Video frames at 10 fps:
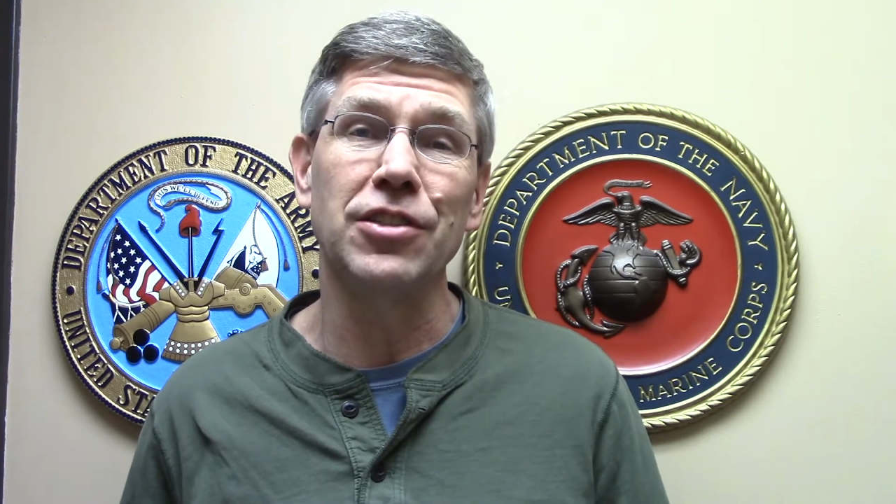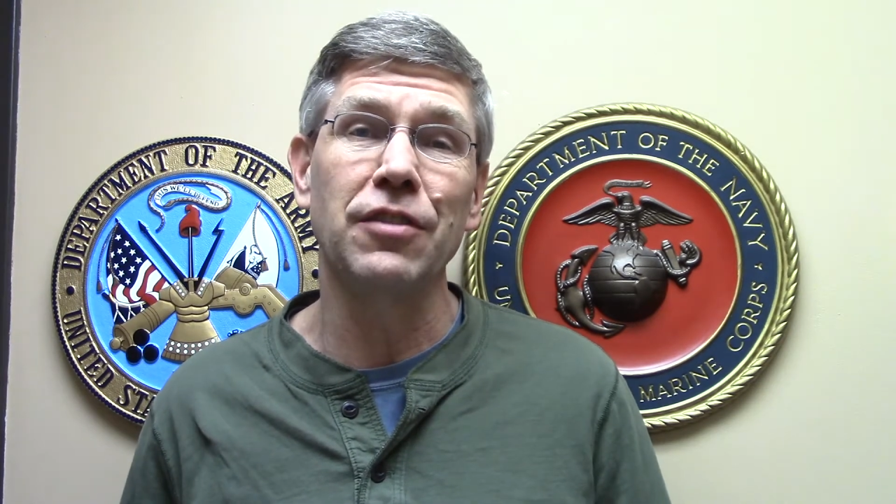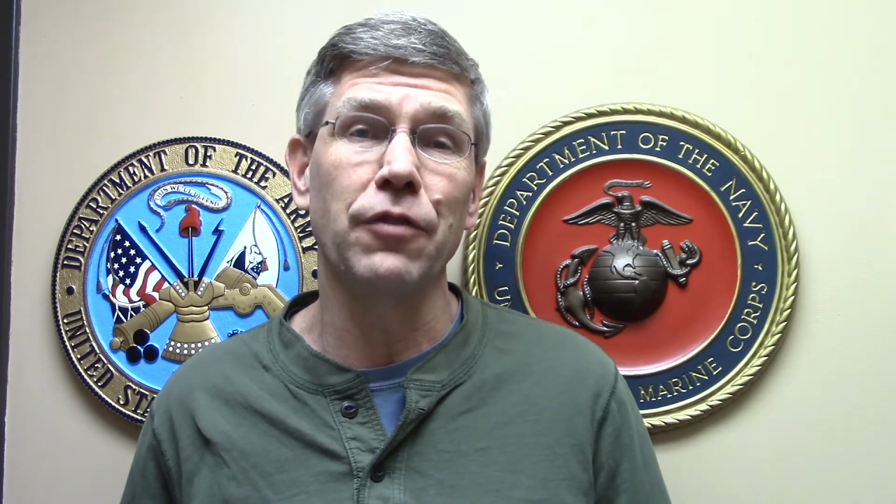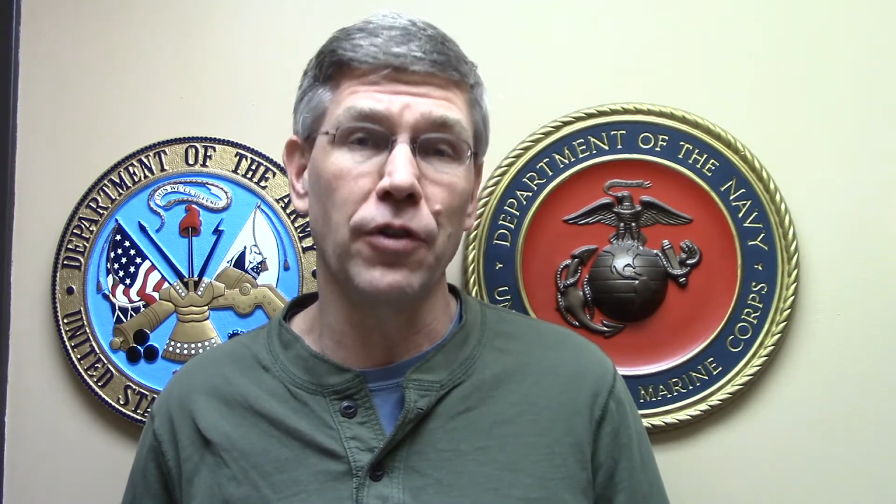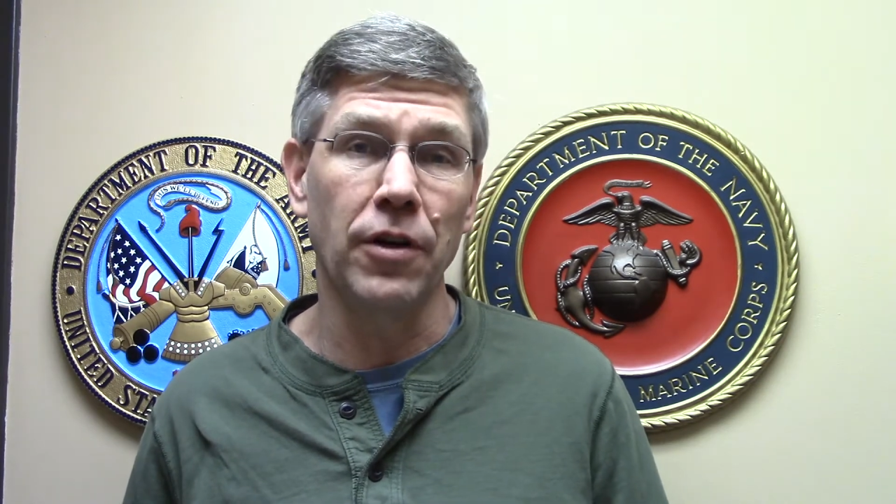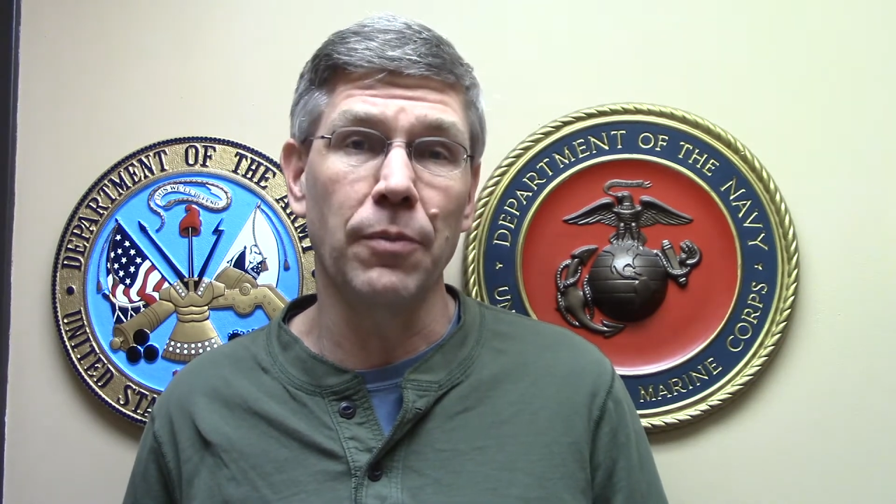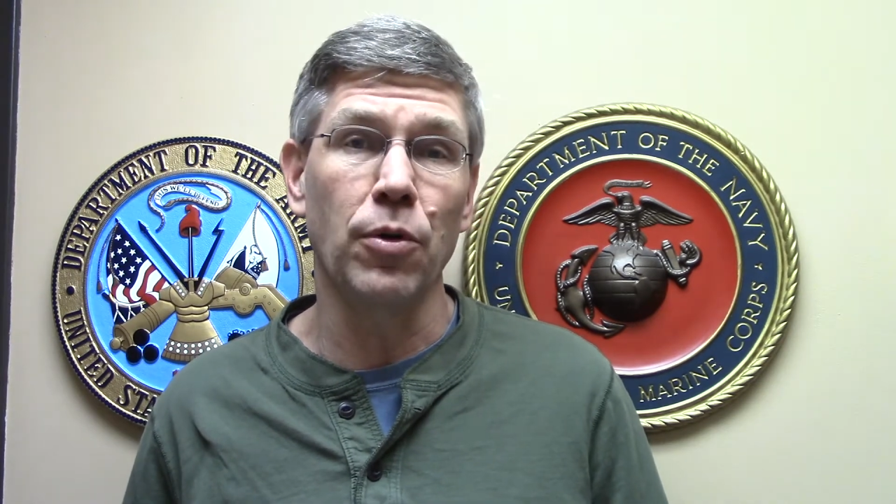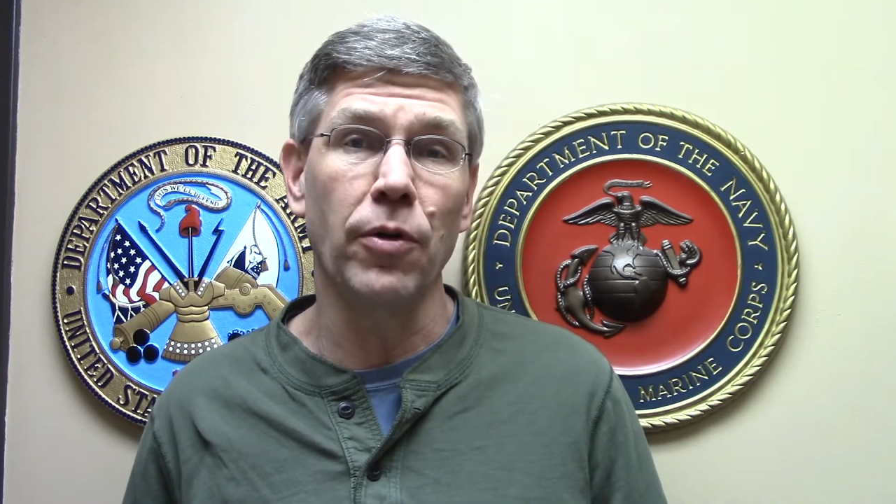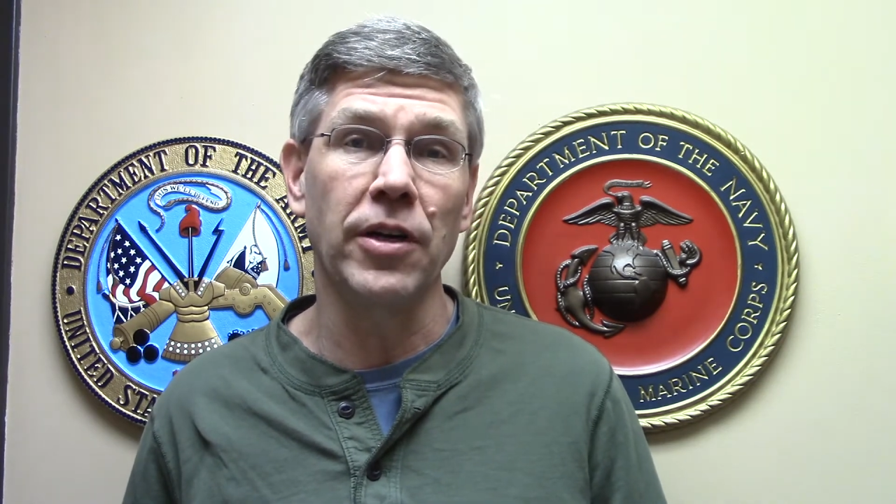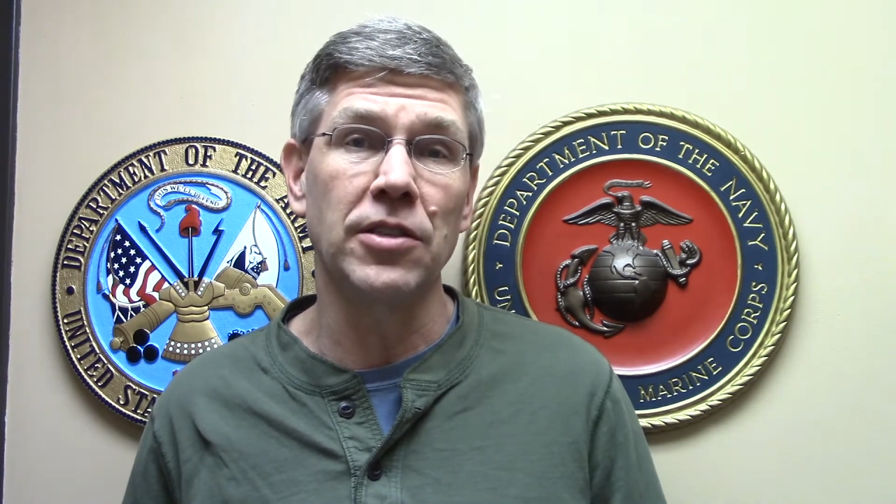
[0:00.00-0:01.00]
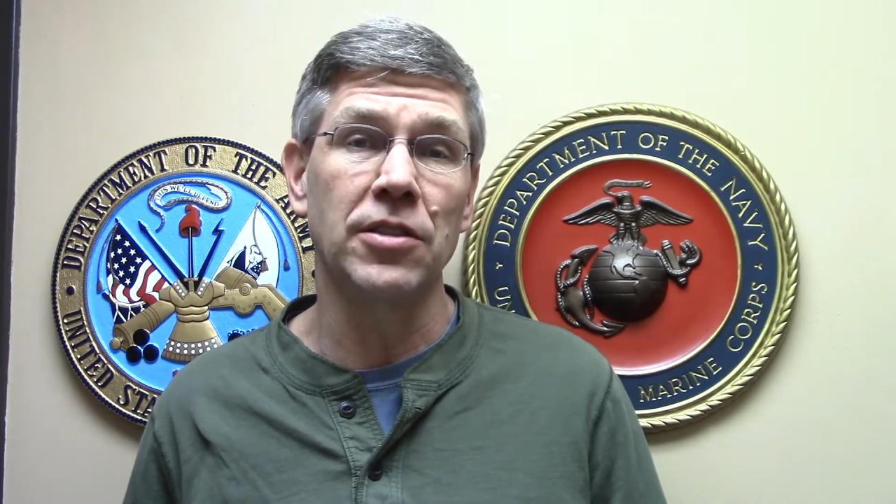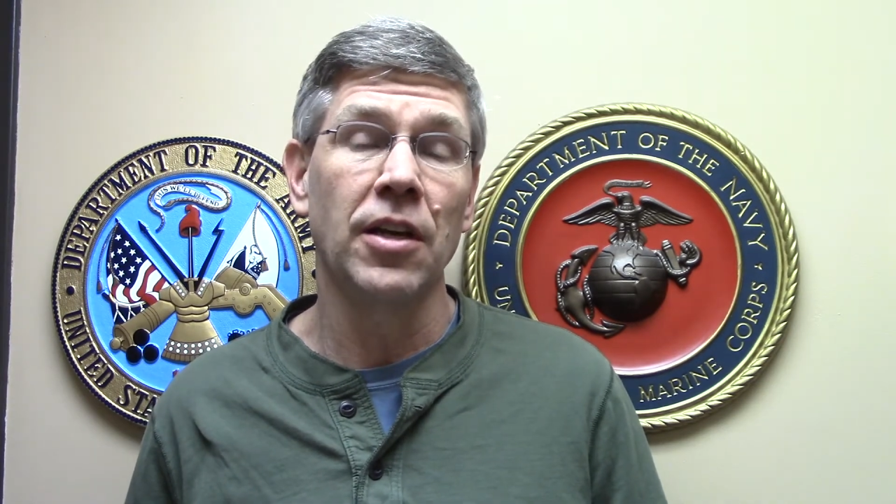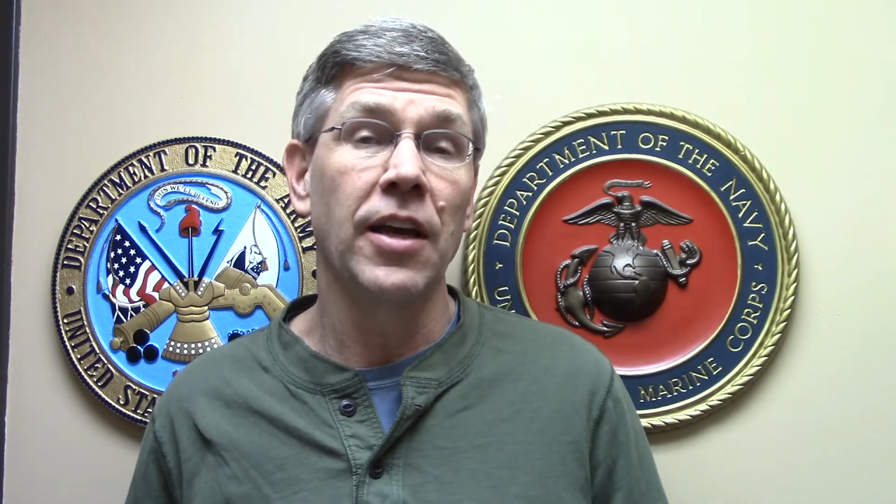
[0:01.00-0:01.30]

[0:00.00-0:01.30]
for their employees.